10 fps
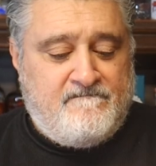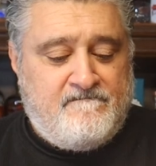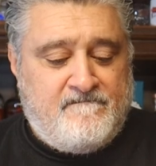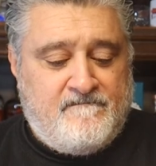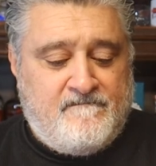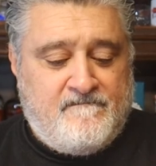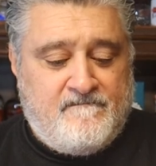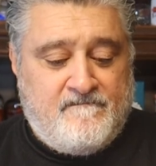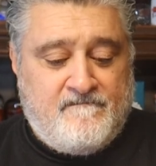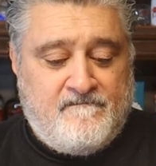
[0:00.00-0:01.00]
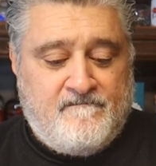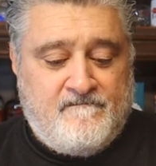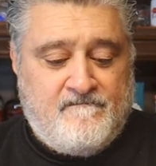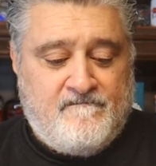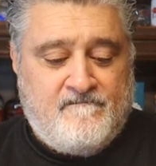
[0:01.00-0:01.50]

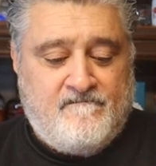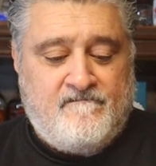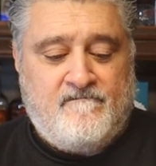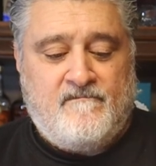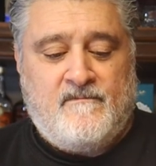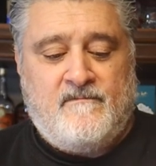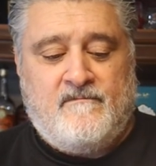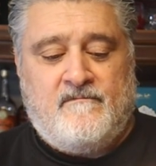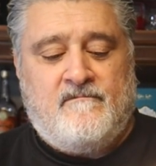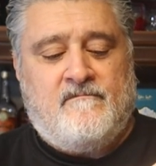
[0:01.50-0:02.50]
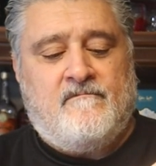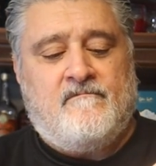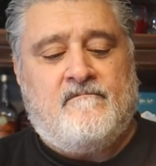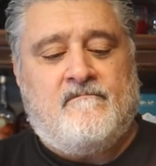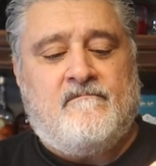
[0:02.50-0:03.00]

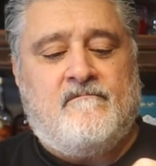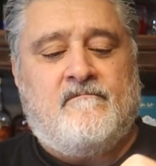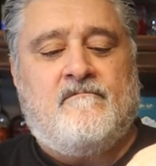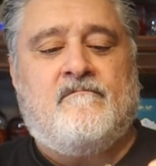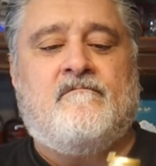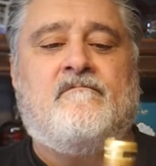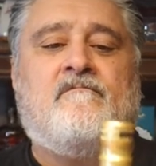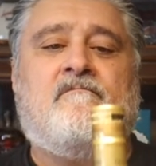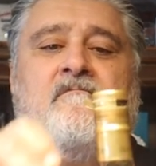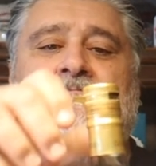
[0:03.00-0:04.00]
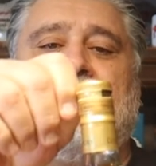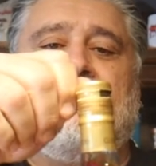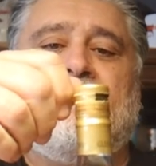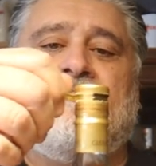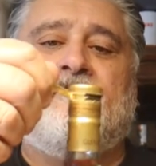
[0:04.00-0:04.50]

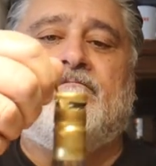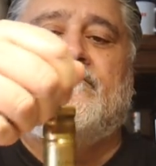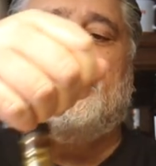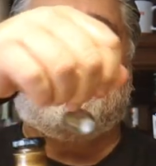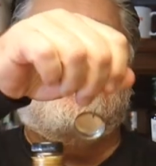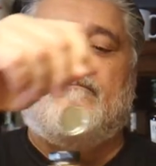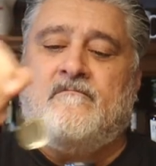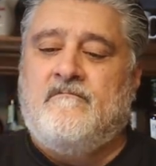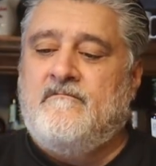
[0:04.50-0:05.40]
(silence)